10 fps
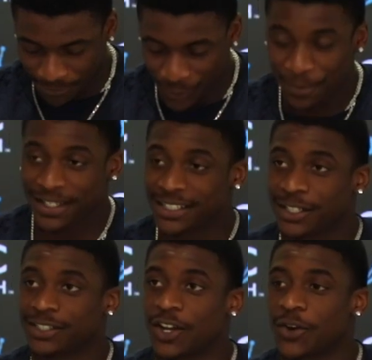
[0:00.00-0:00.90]
When me and
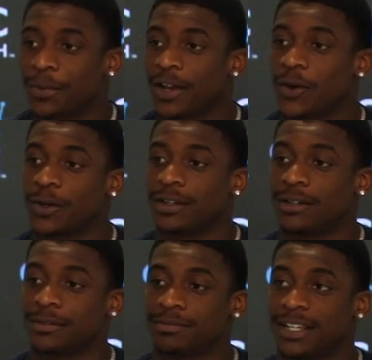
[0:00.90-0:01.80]
Dre talk
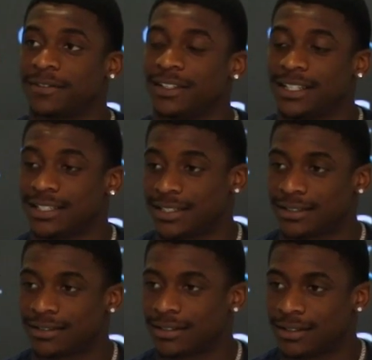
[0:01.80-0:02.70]
about definitely
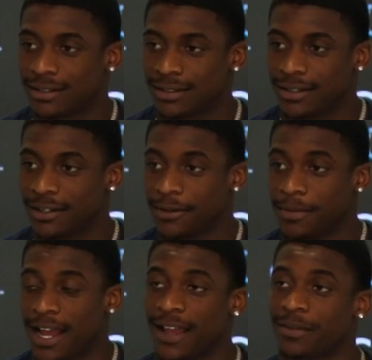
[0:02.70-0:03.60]
consistency,
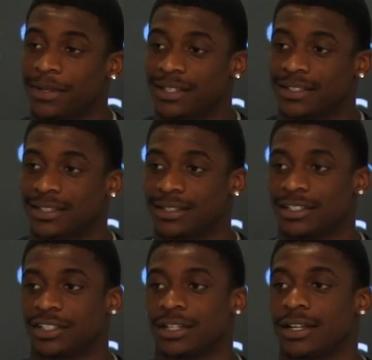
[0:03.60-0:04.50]
I have to be consistent
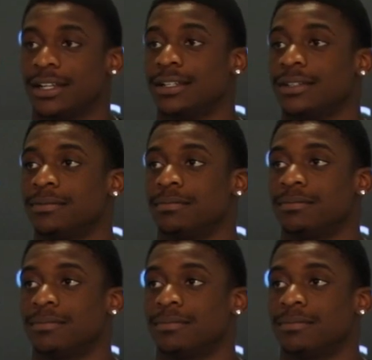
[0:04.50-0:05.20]
this year, and